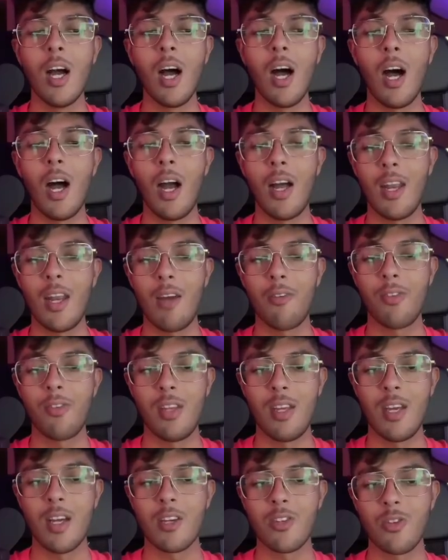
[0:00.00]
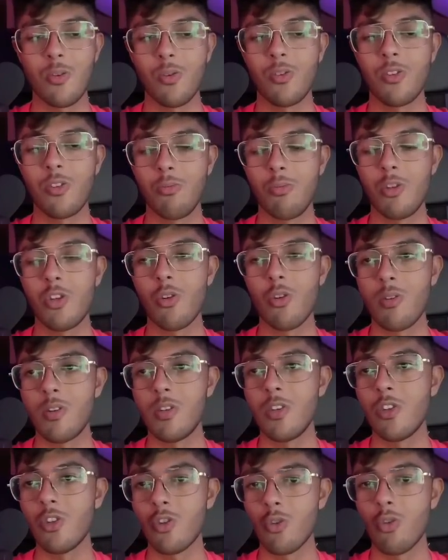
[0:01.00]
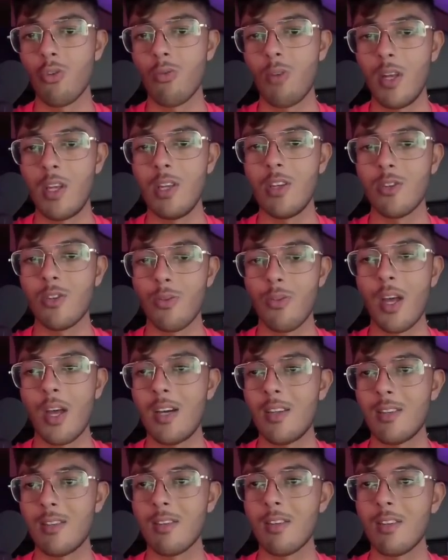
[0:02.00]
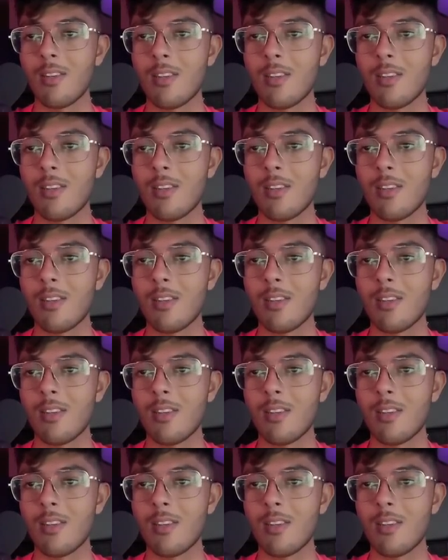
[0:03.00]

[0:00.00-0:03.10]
and FTX also majority short right here. So that is a good